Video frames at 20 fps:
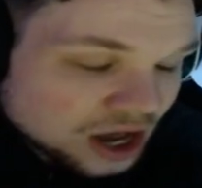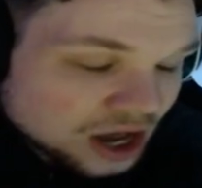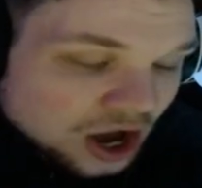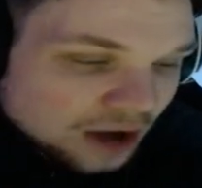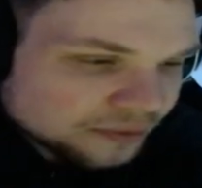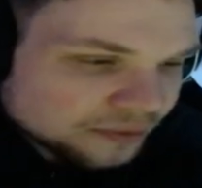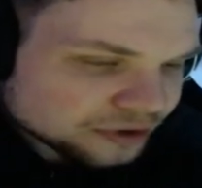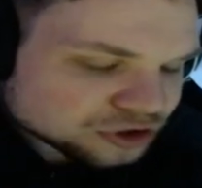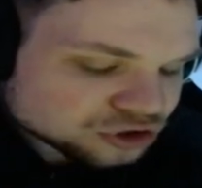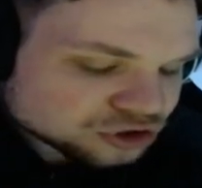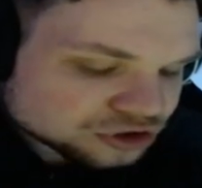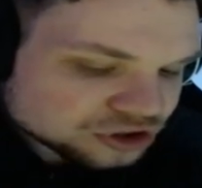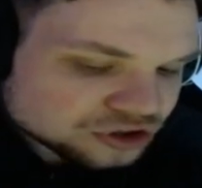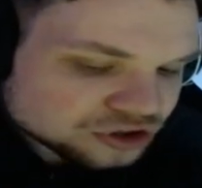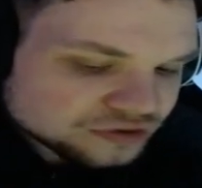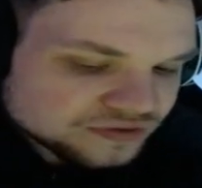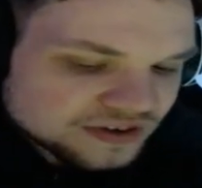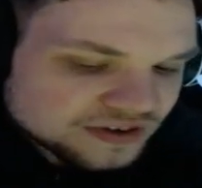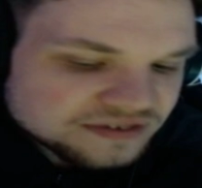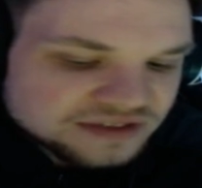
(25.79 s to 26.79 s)
I'm not sure to do
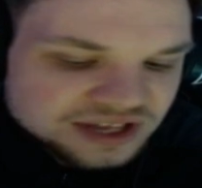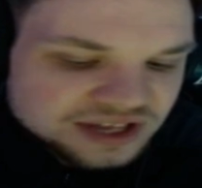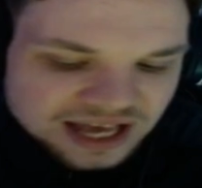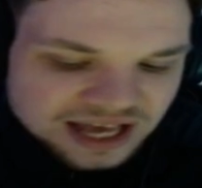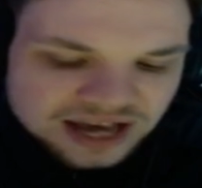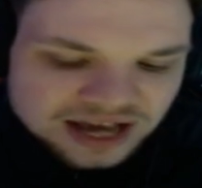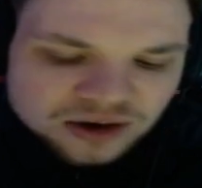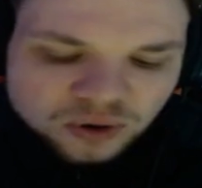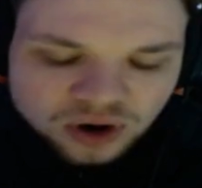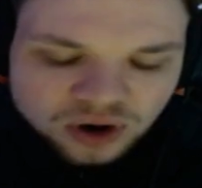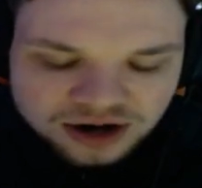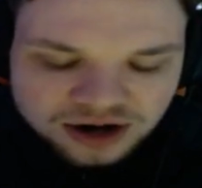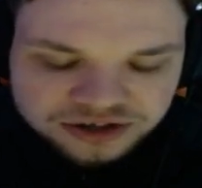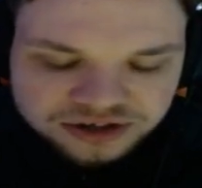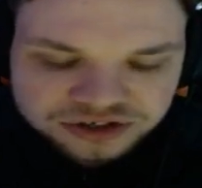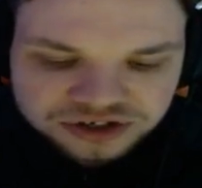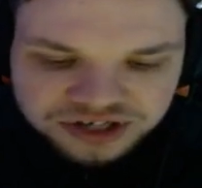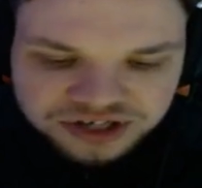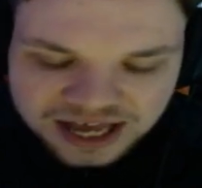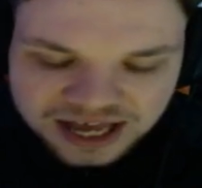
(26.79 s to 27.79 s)
50k or
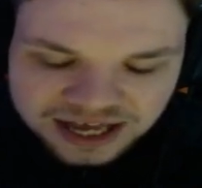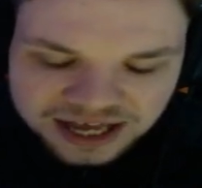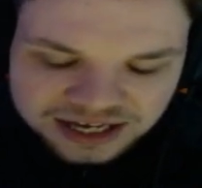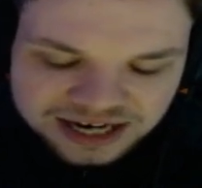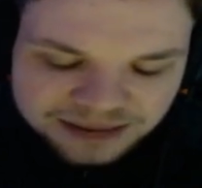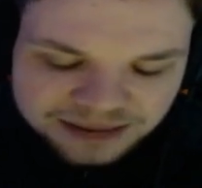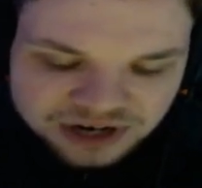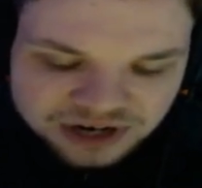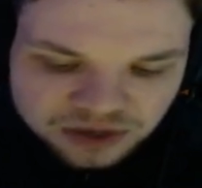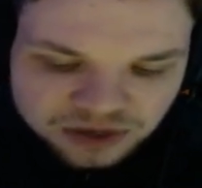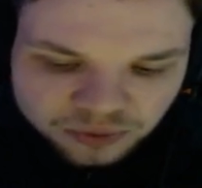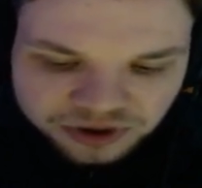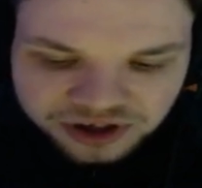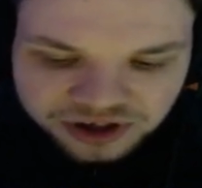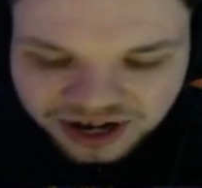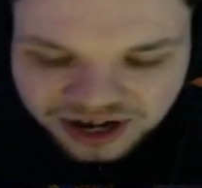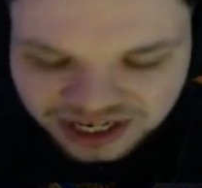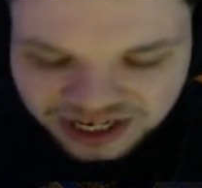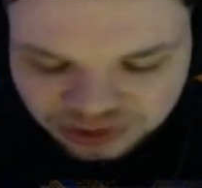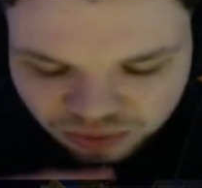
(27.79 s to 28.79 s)
100k. Let me know what you
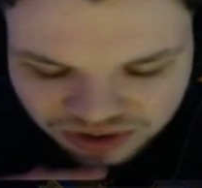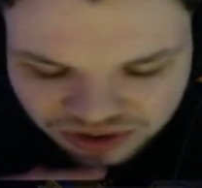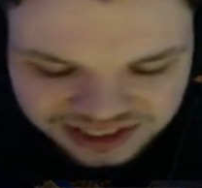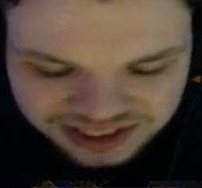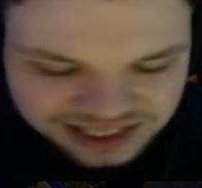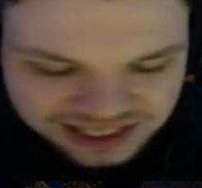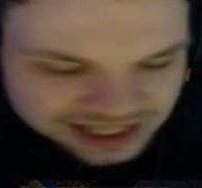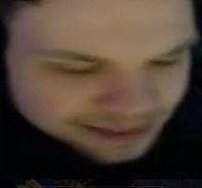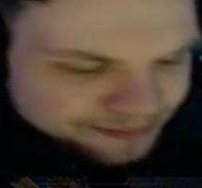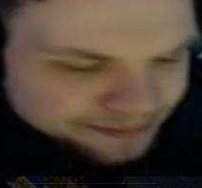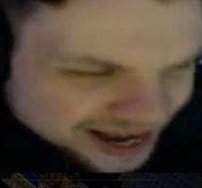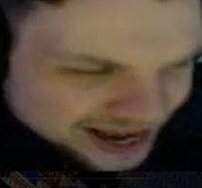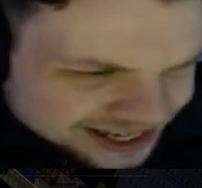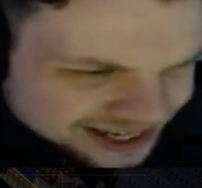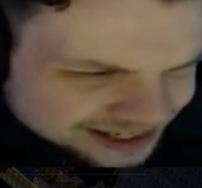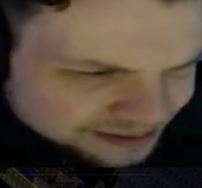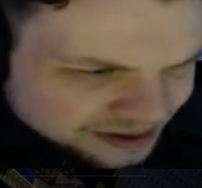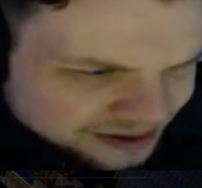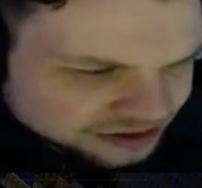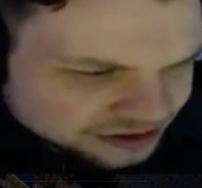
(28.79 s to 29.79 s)
guys want to see the base
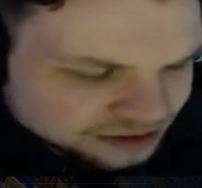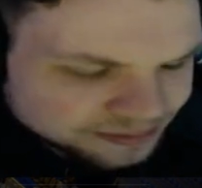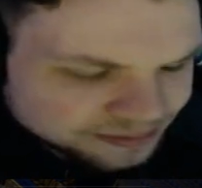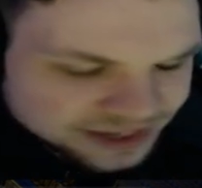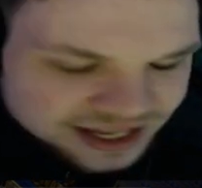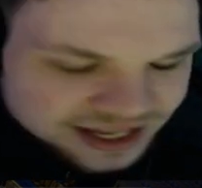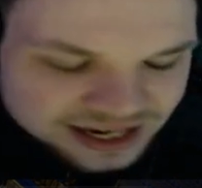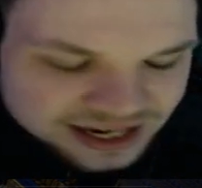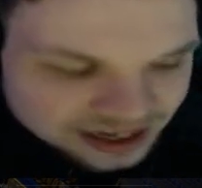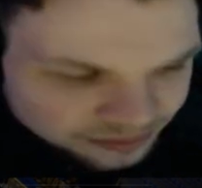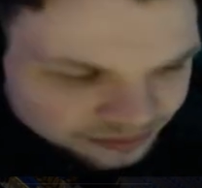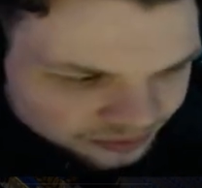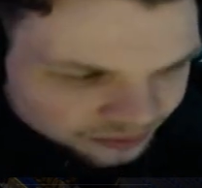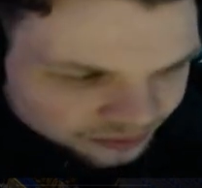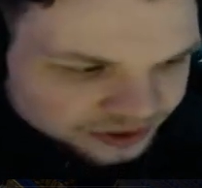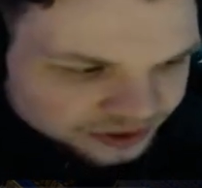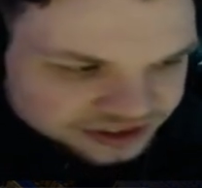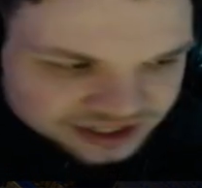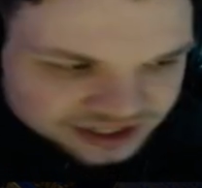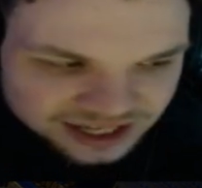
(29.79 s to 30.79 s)
amount to be, and then we'll
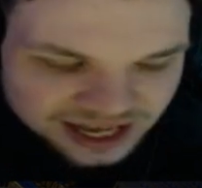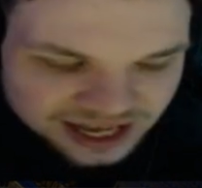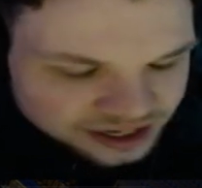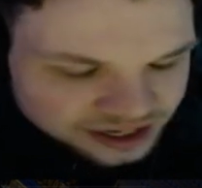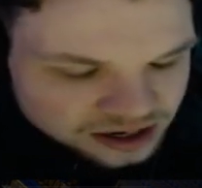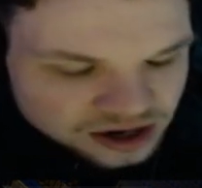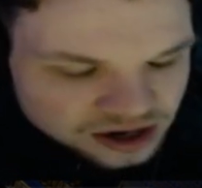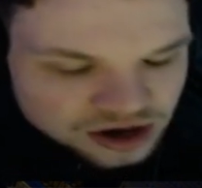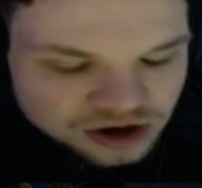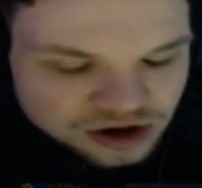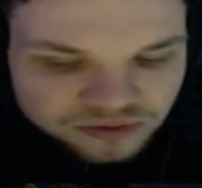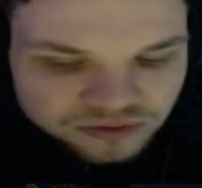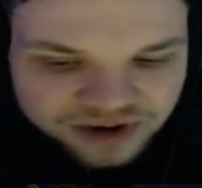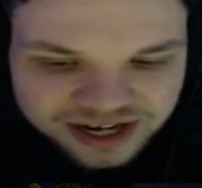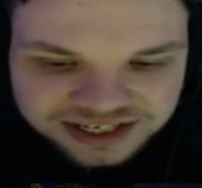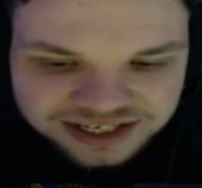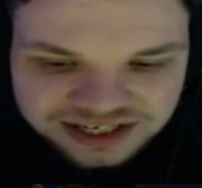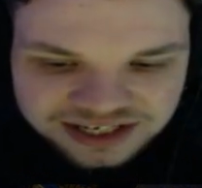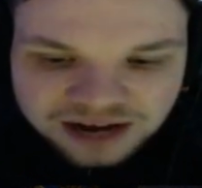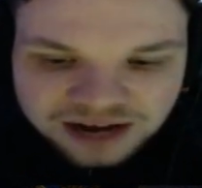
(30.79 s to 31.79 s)
once again
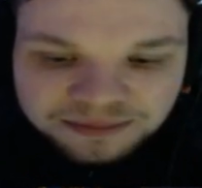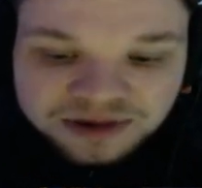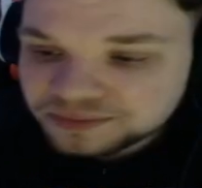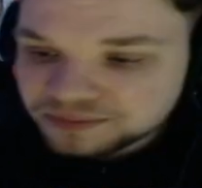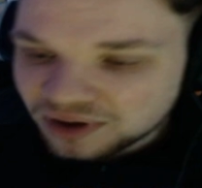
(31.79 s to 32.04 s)
raise it up.